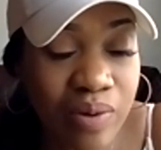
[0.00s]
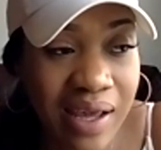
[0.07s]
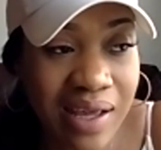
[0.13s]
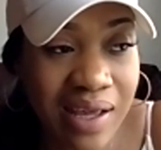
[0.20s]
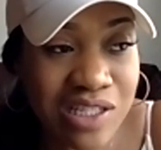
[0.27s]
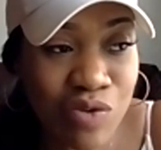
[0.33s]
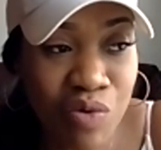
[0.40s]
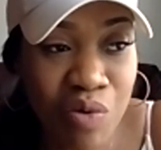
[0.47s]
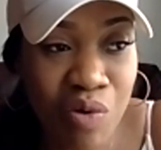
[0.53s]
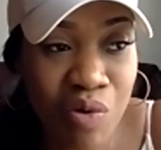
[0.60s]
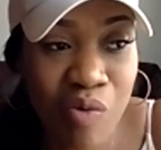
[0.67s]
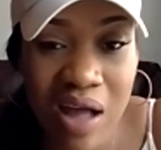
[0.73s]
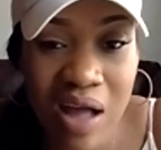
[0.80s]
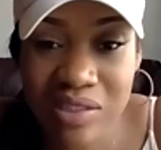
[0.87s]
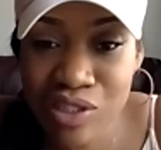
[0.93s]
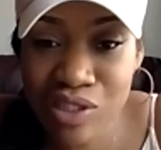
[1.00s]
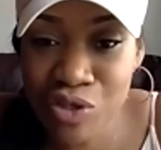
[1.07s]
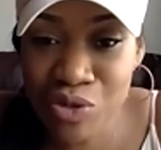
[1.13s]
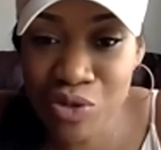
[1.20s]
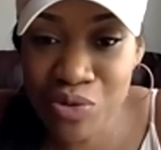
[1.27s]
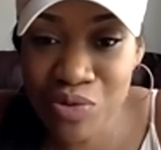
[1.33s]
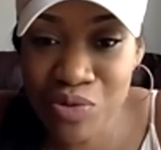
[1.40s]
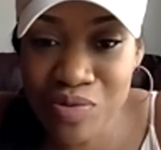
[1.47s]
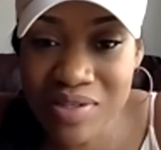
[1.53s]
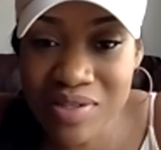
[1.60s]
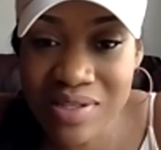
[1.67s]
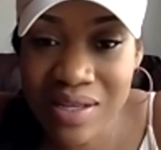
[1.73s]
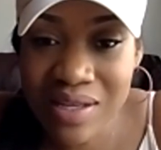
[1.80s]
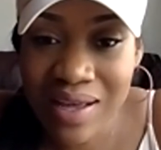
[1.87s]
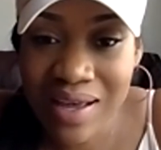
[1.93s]
And so we were watching the
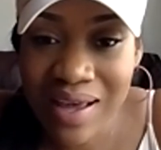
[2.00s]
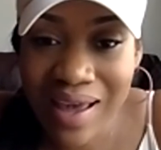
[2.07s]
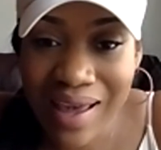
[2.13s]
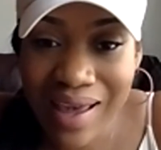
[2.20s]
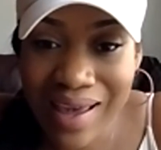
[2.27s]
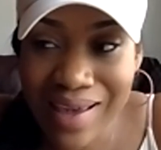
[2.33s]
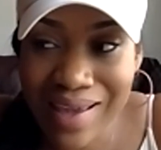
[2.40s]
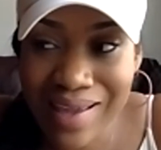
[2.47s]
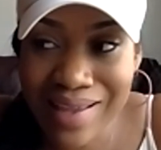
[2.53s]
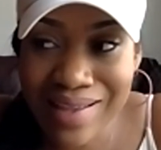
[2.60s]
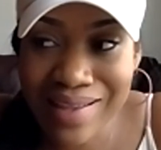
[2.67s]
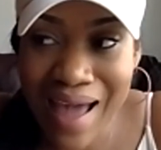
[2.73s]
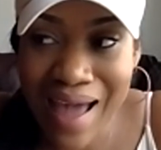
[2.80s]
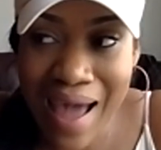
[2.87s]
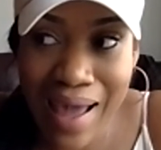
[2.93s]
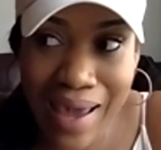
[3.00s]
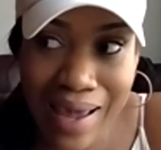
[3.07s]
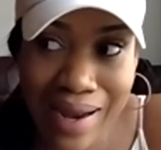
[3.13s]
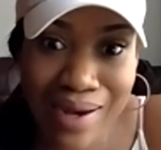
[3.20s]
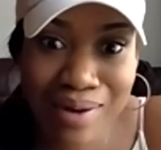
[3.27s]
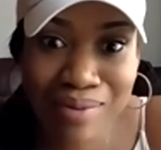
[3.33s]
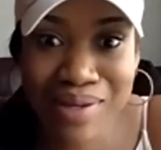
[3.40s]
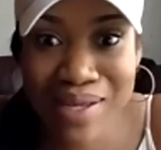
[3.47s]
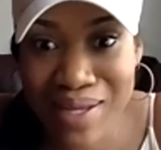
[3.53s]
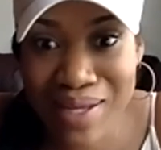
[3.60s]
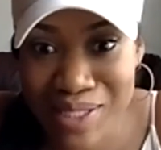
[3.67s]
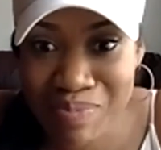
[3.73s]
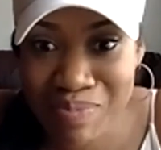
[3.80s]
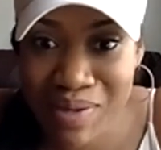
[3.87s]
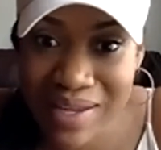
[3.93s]
news, and I had it on
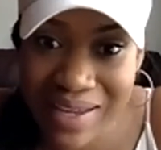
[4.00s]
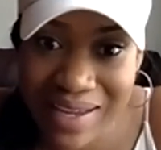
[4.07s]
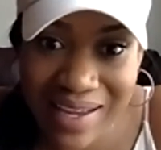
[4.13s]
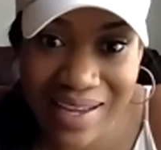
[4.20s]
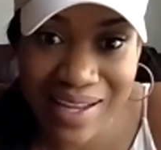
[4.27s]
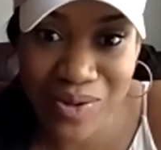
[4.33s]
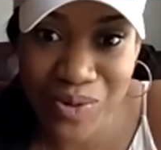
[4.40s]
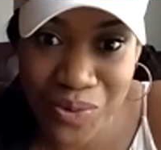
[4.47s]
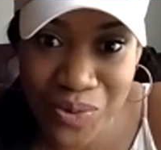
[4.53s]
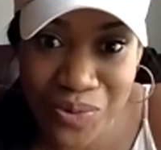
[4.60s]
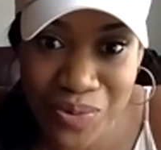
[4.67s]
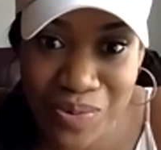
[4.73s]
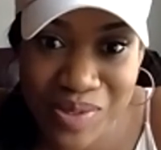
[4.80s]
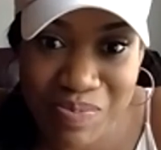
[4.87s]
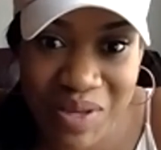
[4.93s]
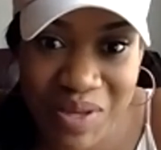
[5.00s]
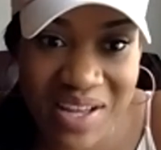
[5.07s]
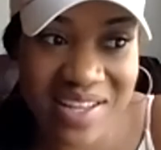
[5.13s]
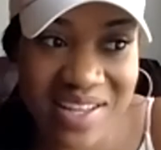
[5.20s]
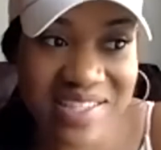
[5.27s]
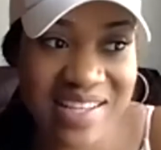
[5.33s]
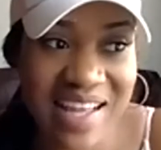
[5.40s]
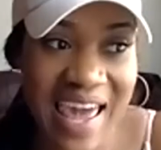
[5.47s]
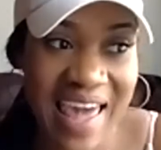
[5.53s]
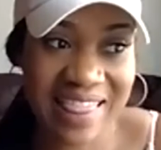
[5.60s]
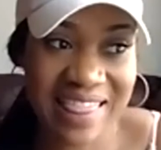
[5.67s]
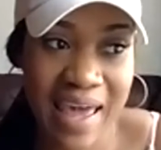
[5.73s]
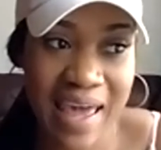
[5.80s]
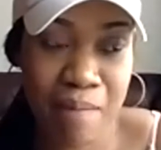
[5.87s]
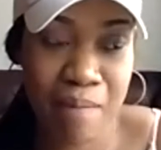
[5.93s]
ESPN news because at
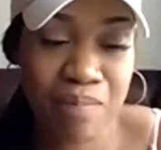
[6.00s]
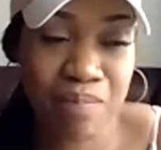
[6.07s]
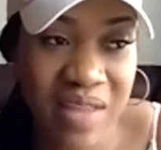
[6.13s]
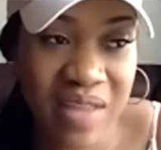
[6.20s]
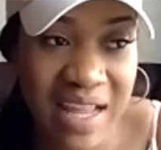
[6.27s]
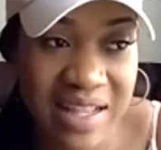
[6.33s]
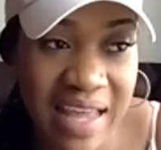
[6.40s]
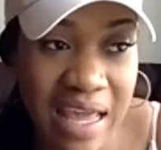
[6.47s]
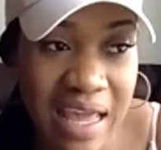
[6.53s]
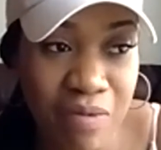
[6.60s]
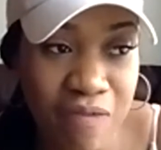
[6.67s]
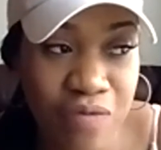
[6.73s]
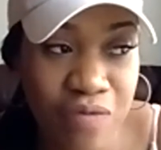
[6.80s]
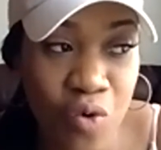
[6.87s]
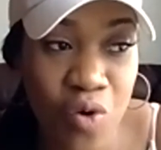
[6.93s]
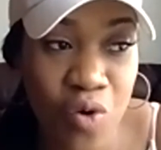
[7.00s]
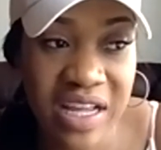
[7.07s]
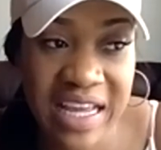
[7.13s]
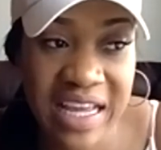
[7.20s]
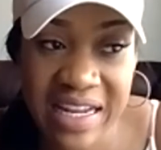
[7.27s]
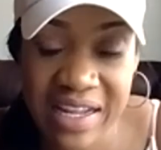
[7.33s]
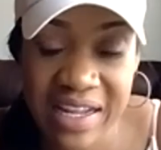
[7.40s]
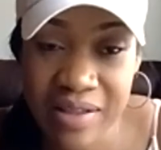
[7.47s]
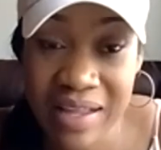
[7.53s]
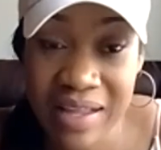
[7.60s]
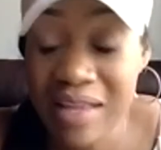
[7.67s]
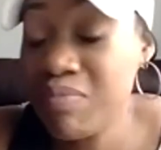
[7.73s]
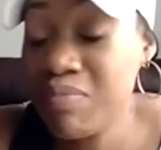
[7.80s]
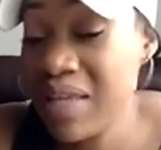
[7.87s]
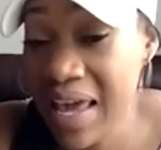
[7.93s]
that day before, the
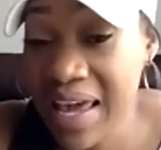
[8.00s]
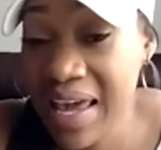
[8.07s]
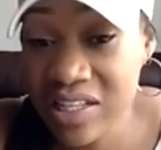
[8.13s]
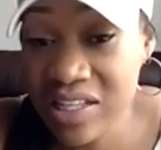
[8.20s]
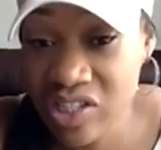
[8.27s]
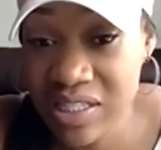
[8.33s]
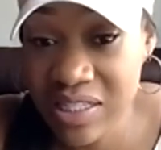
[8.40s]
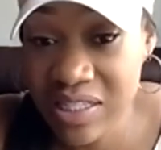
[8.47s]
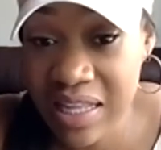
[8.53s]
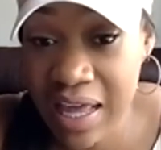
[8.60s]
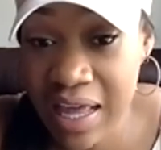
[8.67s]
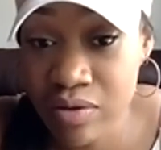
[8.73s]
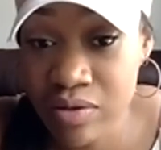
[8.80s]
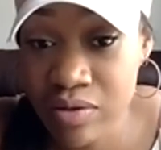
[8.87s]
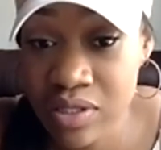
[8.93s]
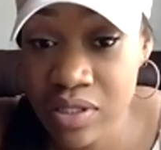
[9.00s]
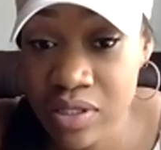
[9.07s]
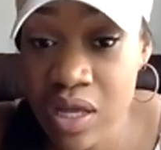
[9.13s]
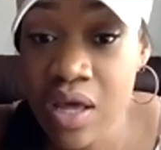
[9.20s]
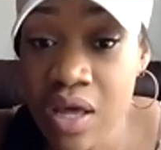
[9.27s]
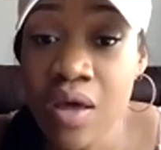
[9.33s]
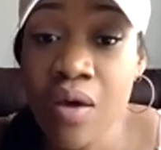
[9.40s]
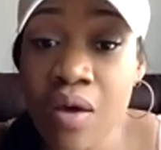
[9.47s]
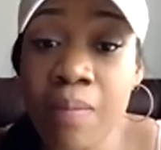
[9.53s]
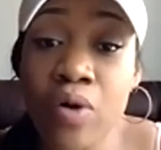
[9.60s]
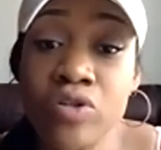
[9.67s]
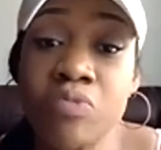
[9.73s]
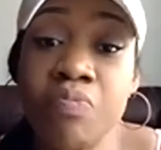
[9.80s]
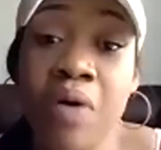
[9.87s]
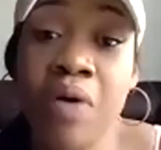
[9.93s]
NBA had just announced
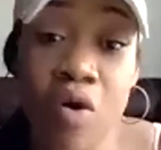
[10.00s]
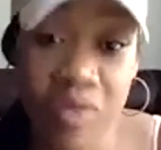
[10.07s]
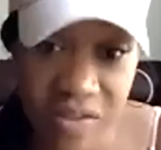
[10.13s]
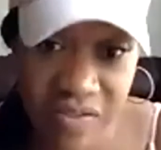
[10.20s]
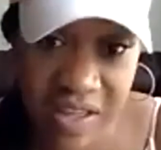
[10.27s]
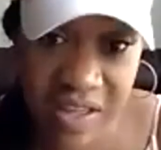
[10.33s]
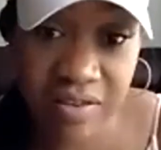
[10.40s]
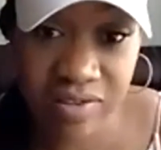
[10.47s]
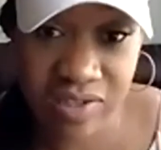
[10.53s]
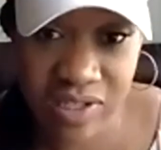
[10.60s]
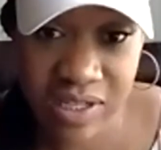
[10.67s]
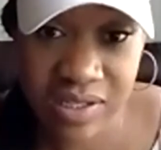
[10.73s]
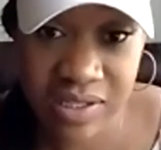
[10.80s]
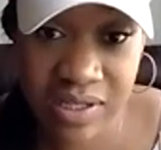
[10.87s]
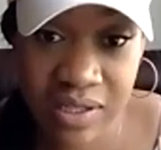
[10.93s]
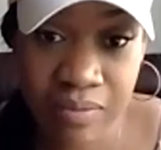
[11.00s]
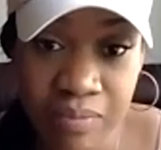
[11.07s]
postponing their season.